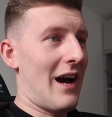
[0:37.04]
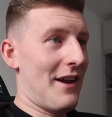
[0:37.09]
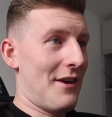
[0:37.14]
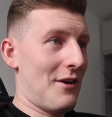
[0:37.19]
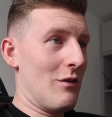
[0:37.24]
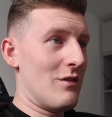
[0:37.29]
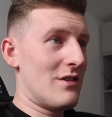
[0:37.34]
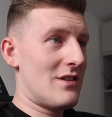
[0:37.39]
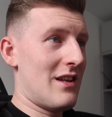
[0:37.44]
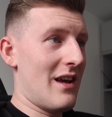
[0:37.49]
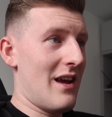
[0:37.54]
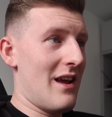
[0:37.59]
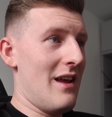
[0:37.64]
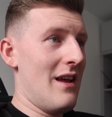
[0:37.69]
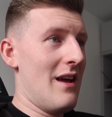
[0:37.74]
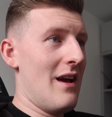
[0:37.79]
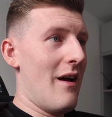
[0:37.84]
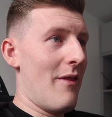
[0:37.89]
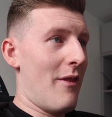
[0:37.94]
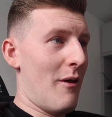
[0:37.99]
And
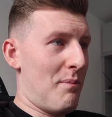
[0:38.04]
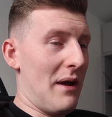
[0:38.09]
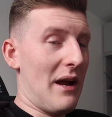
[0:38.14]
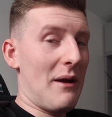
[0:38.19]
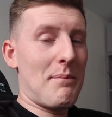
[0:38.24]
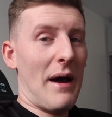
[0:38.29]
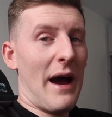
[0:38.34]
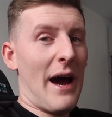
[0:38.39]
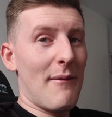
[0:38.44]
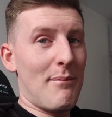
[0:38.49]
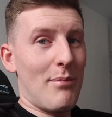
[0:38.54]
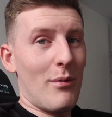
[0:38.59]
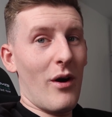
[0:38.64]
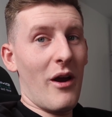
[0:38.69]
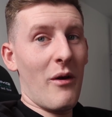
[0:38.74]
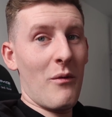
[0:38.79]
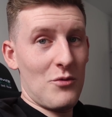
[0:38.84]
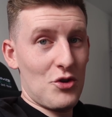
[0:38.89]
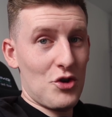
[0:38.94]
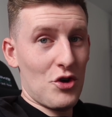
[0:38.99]
obviously the big bad
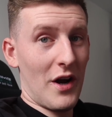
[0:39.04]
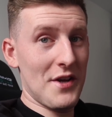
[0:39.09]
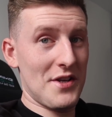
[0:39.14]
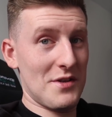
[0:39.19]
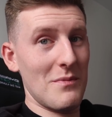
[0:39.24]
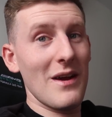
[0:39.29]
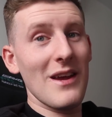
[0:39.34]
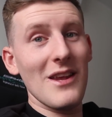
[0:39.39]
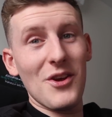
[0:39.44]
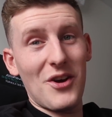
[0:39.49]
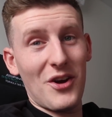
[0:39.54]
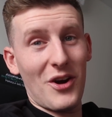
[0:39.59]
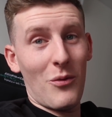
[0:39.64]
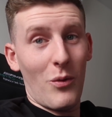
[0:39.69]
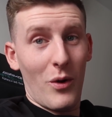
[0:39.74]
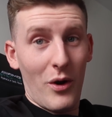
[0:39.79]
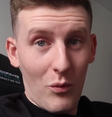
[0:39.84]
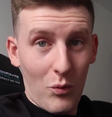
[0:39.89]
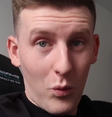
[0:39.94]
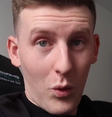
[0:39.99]
boy, trust me, you're gonna
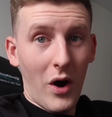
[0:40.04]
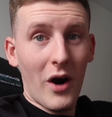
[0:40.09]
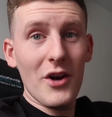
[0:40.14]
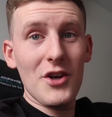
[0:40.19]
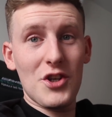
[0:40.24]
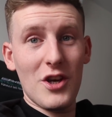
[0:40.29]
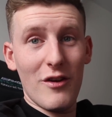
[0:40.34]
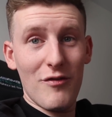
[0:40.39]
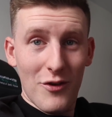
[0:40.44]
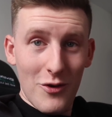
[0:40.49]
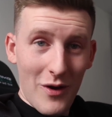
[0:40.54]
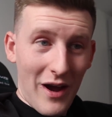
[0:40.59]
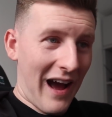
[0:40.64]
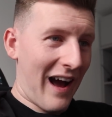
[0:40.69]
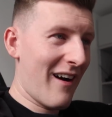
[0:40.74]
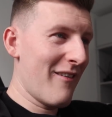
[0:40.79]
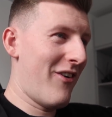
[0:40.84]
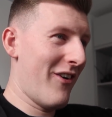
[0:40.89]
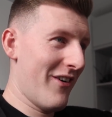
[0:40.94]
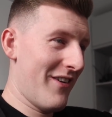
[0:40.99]
wanna watch if you
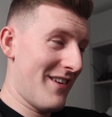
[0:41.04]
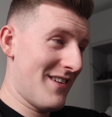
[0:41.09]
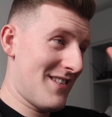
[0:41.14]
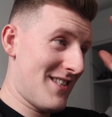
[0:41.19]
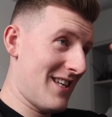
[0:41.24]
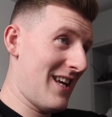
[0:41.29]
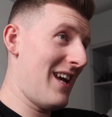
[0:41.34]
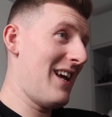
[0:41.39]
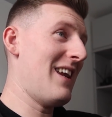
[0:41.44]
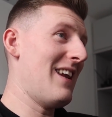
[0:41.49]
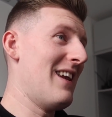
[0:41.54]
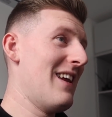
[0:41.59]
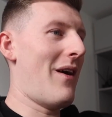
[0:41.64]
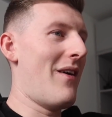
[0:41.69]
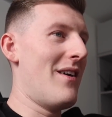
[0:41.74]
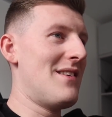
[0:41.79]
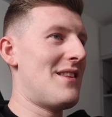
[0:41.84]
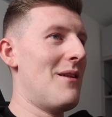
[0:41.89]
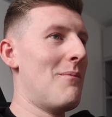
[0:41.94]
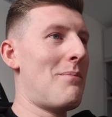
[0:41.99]
haven't seen.
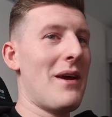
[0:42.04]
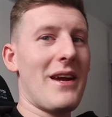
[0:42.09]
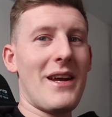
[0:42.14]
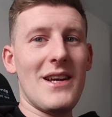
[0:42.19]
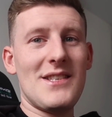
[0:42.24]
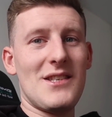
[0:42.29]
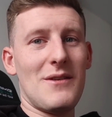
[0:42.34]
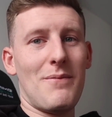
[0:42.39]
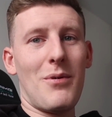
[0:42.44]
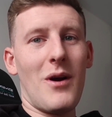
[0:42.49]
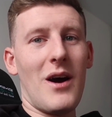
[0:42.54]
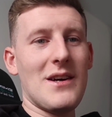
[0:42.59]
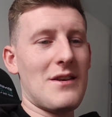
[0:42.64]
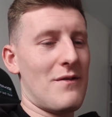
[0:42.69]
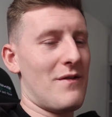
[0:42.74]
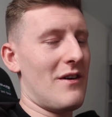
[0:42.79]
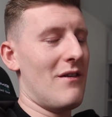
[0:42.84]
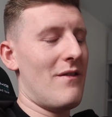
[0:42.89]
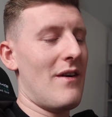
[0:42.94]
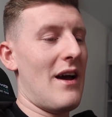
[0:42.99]
There is the biggest surprise I
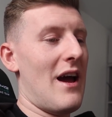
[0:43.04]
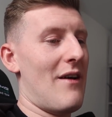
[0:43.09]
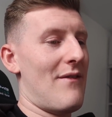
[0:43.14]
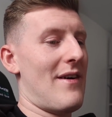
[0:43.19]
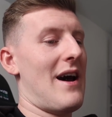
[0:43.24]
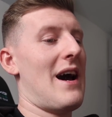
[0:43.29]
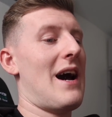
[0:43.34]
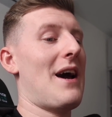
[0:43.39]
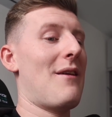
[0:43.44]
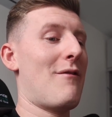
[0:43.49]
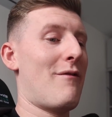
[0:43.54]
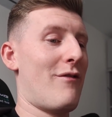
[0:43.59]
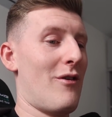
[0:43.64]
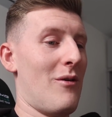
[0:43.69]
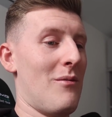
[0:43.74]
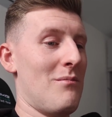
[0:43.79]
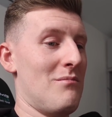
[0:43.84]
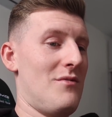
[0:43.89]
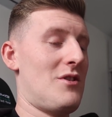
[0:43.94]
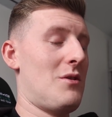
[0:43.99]
think I've ever had
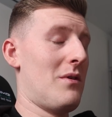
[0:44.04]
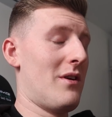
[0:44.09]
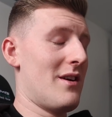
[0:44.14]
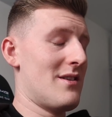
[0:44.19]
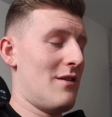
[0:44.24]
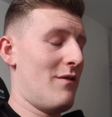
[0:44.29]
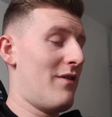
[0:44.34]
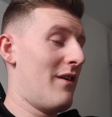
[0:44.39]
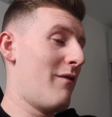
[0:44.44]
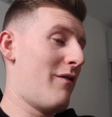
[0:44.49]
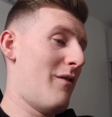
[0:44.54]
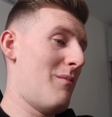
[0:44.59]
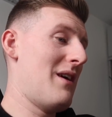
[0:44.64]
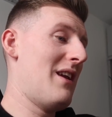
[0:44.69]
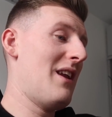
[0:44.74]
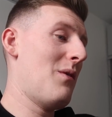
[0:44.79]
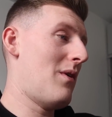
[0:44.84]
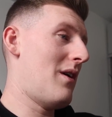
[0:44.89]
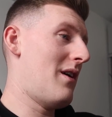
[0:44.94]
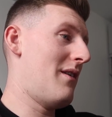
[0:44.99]
from, to be honest, I think from
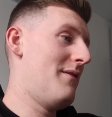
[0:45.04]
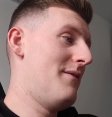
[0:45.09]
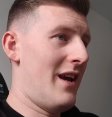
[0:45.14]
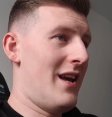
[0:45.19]
anyone.